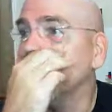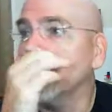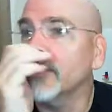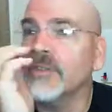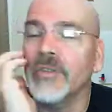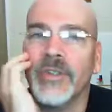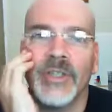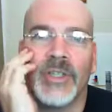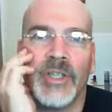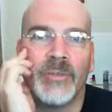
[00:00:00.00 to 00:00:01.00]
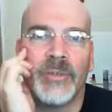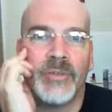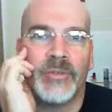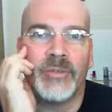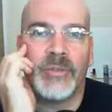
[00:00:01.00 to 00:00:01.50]
is going to come
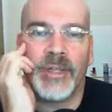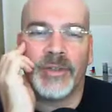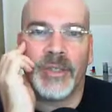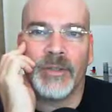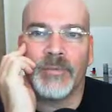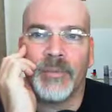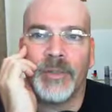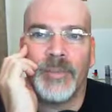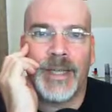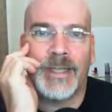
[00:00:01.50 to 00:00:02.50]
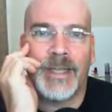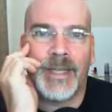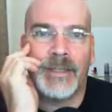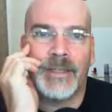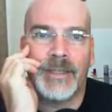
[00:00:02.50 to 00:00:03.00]
to, I think, a really bad
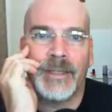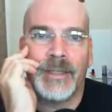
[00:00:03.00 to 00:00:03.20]
head.